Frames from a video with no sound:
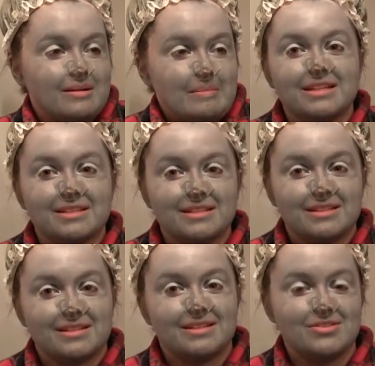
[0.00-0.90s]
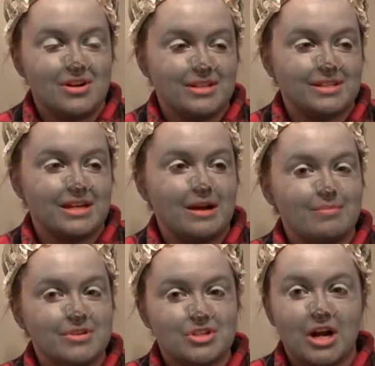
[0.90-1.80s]
Us dressing
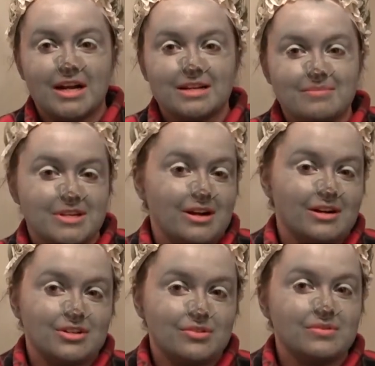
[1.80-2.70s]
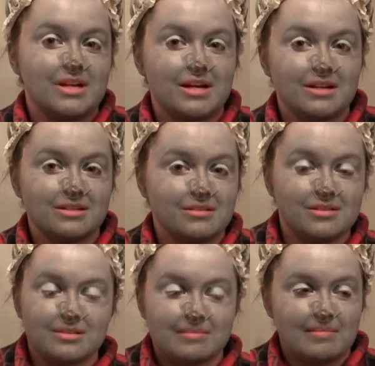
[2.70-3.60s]
up and trying to be cartoon
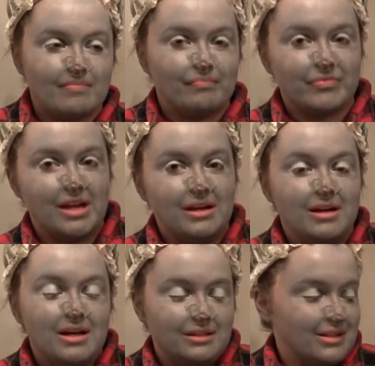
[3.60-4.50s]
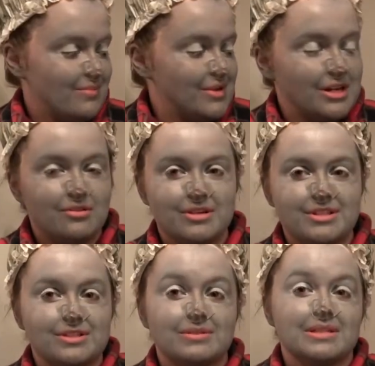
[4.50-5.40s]
characters, let me know
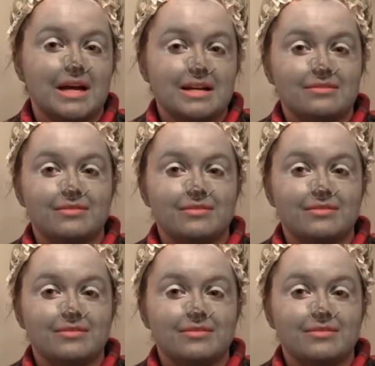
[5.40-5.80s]
because this was kind of